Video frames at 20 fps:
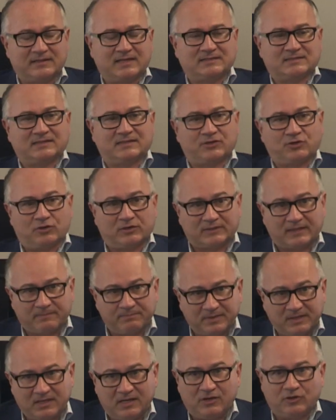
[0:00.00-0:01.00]
Does it hurt
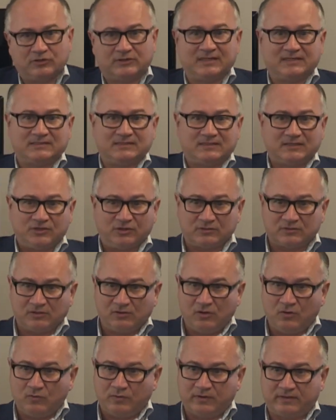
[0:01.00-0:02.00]
up here? Does it hurt
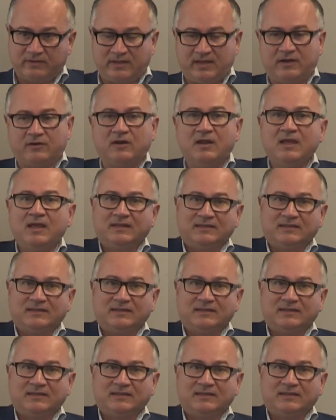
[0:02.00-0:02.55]
lower there?